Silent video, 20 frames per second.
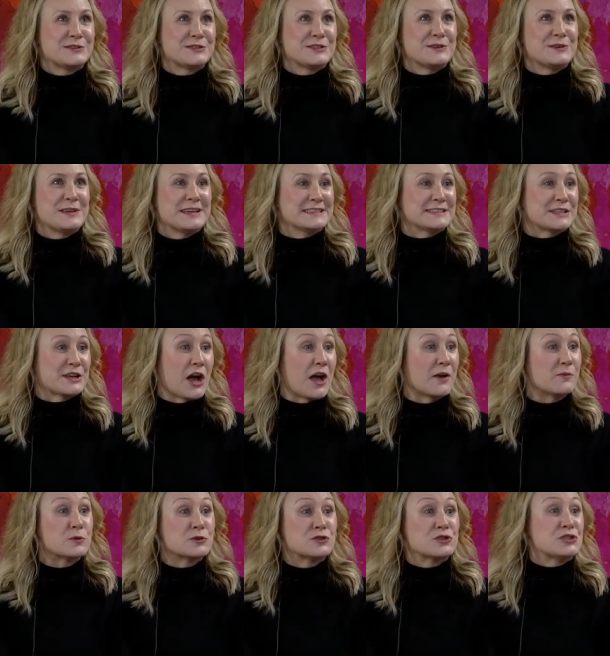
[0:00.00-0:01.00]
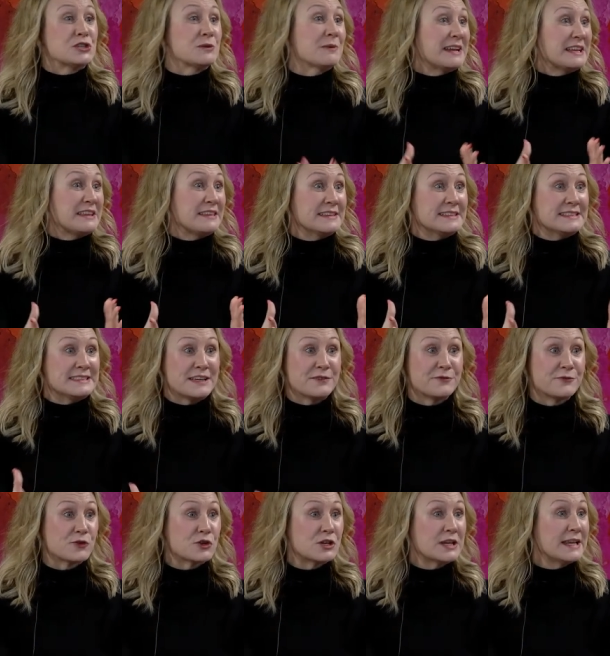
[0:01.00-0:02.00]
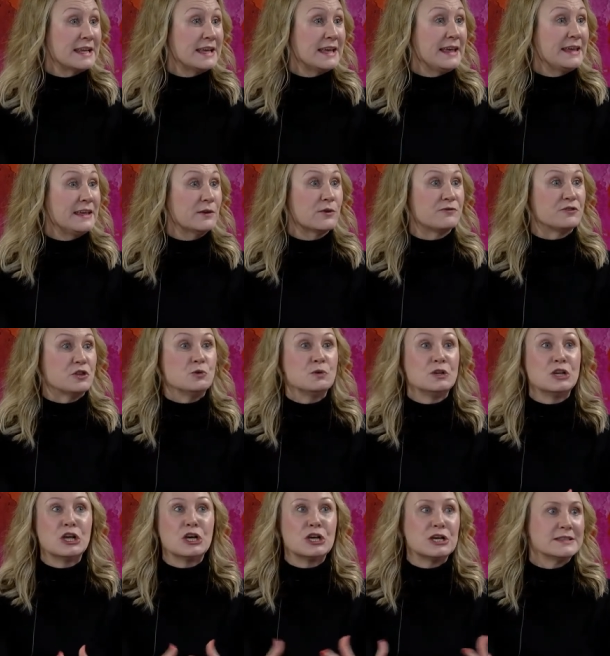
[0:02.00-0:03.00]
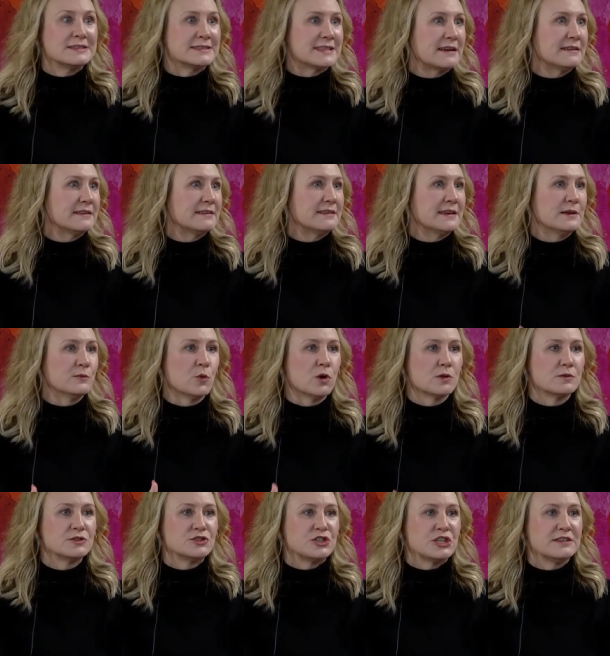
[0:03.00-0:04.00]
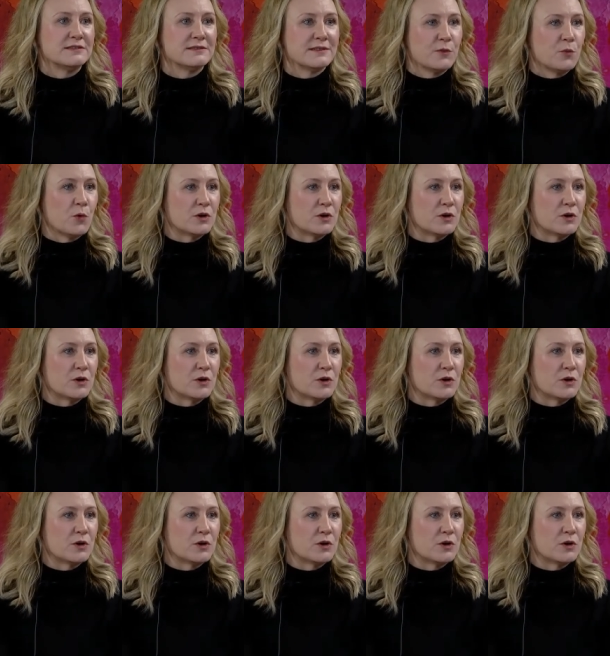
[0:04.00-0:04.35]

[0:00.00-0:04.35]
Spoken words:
years ago, would you do anything differently? Or have you learnt anything? What